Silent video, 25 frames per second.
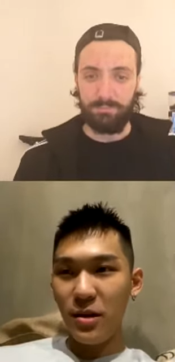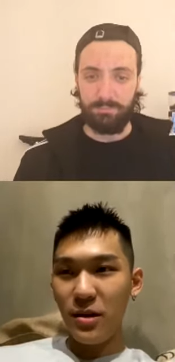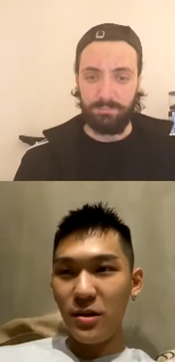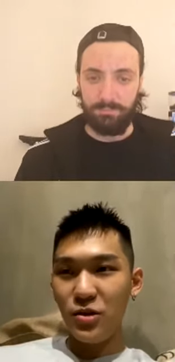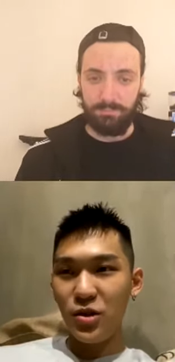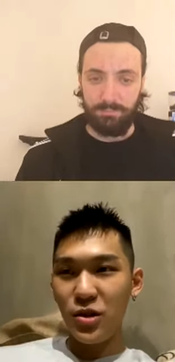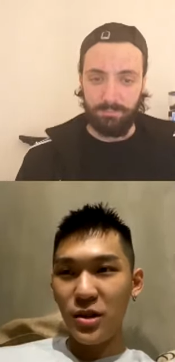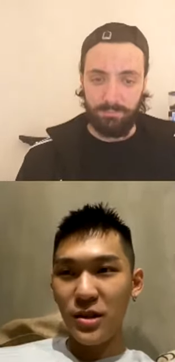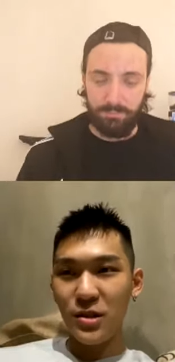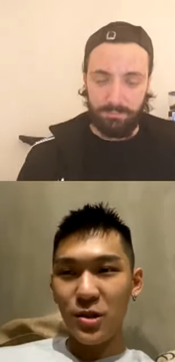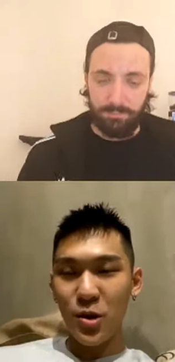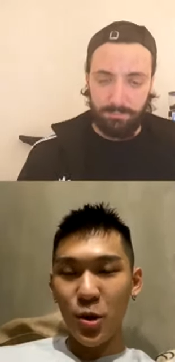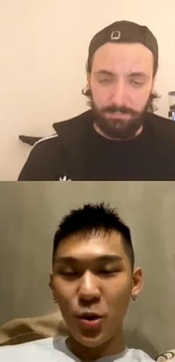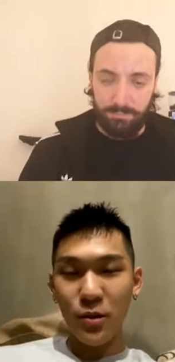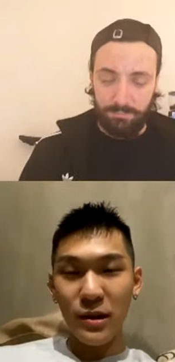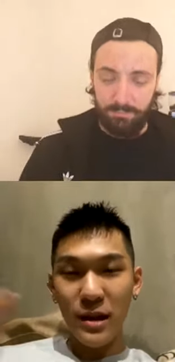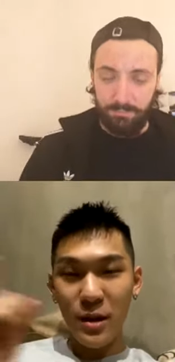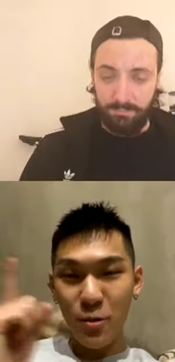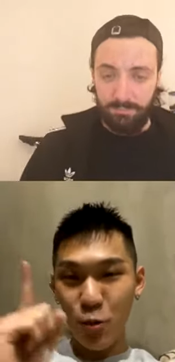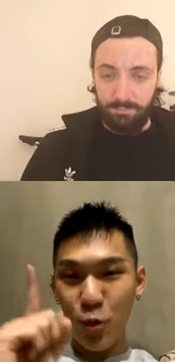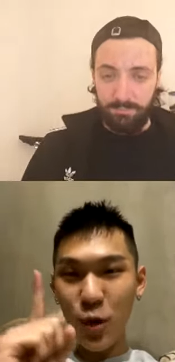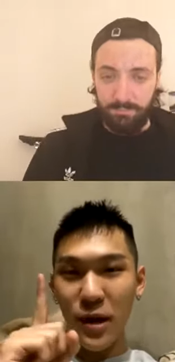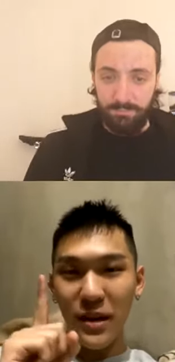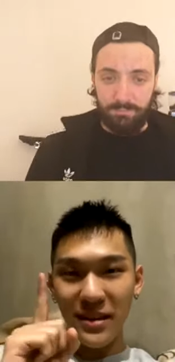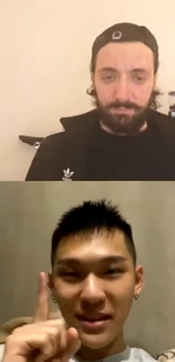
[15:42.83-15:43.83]
Speaker 1: just only
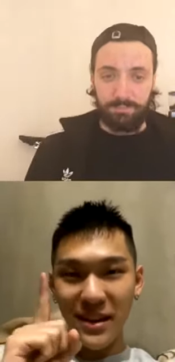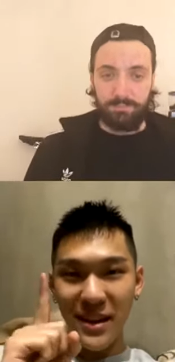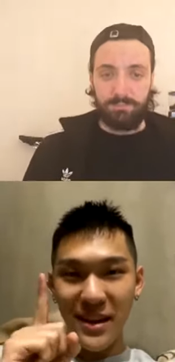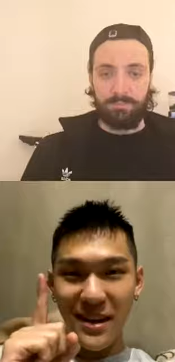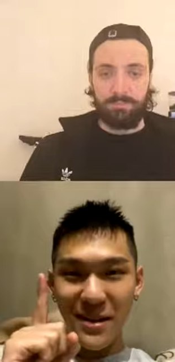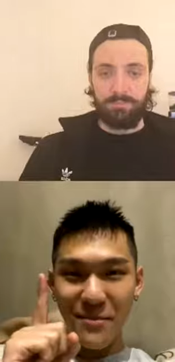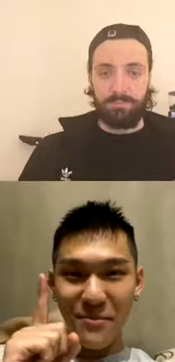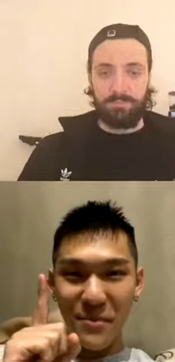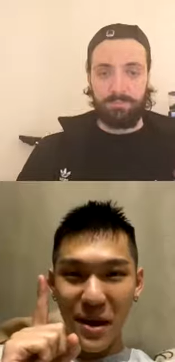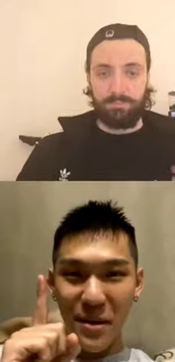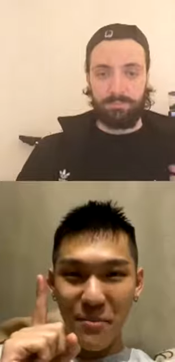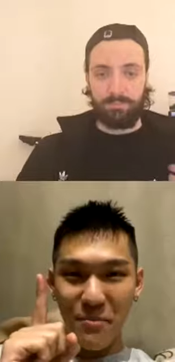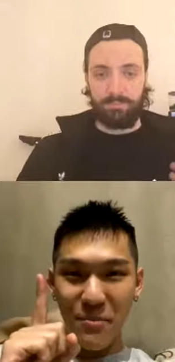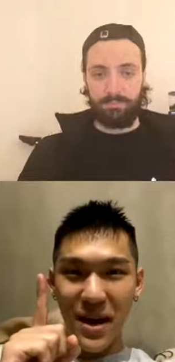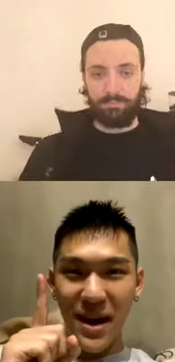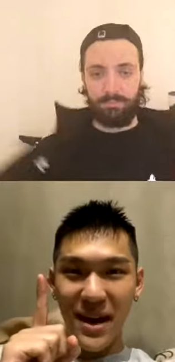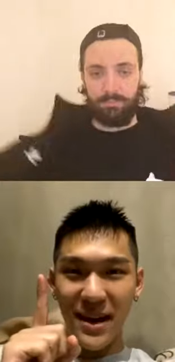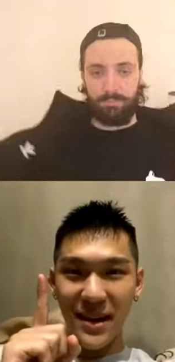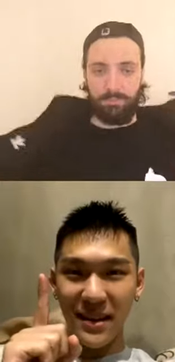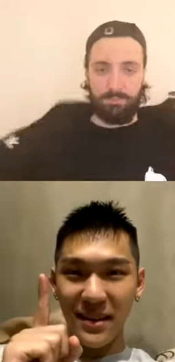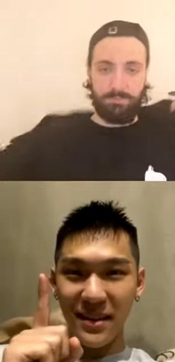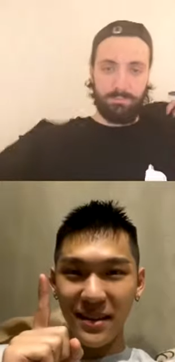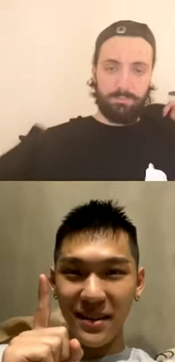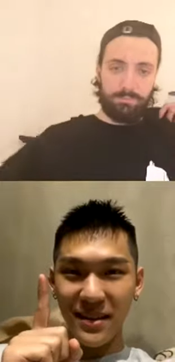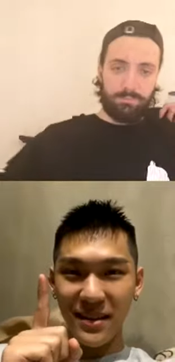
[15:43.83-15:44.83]
one thing in my
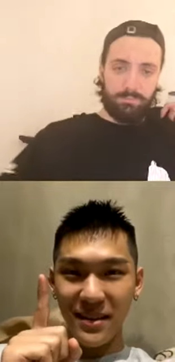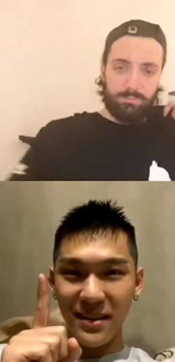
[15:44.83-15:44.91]
mind